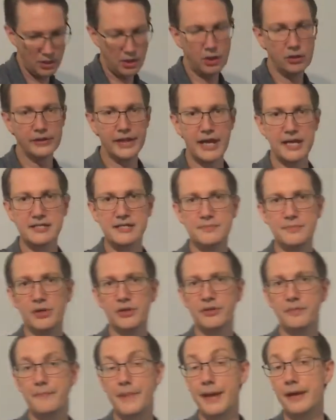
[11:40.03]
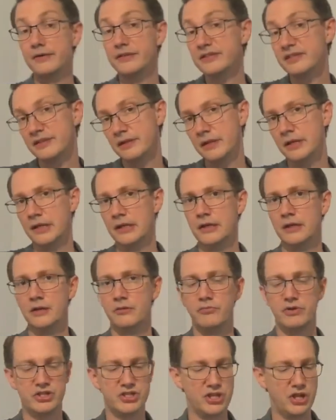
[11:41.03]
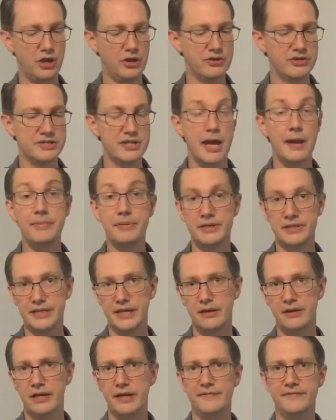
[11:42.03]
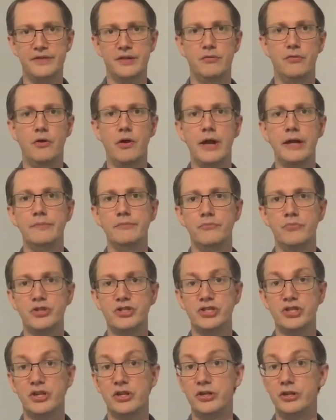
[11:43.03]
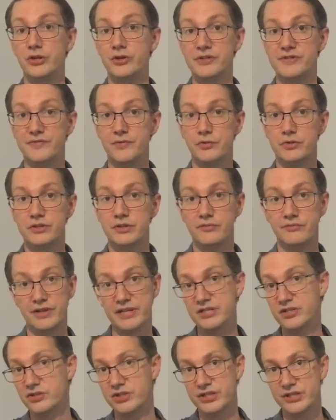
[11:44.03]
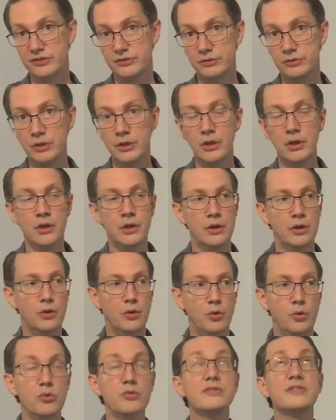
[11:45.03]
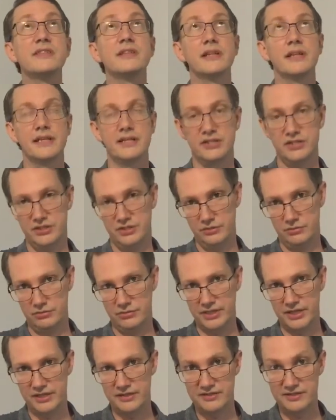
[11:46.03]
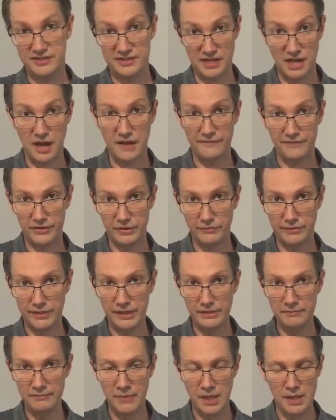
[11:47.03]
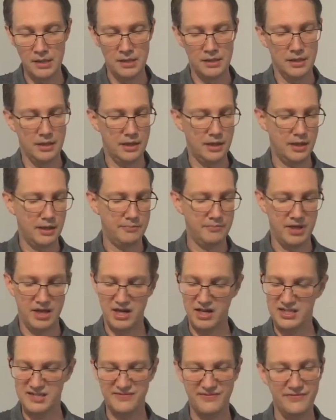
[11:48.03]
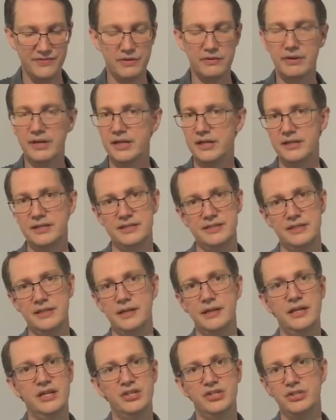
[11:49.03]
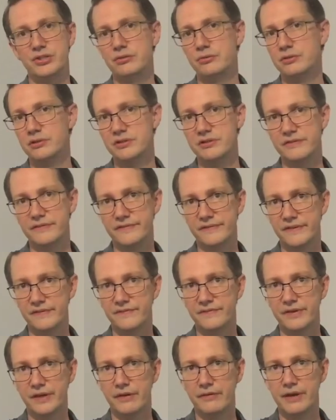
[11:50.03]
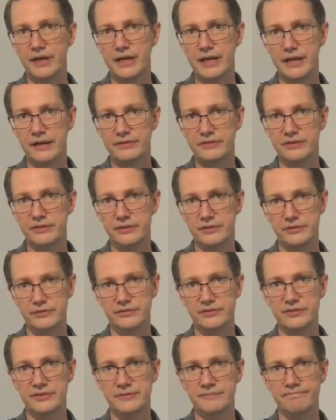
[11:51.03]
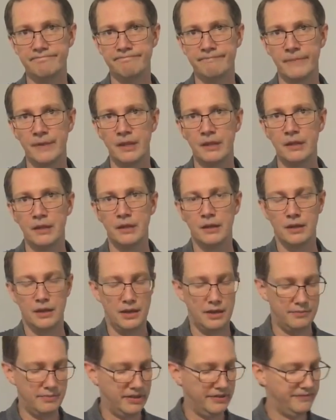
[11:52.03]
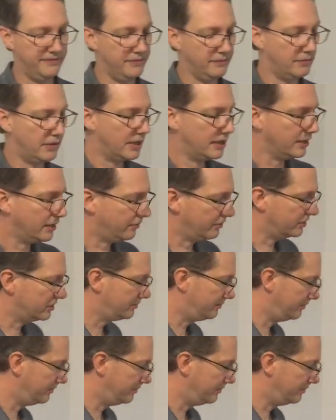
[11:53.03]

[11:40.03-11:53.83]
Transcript: old azimuth mount, which goes up and down, left and right, which you can use for terrestrial or celestial, that is star viewing, and it's very easy and intuitive to figure out how to use. If you are going to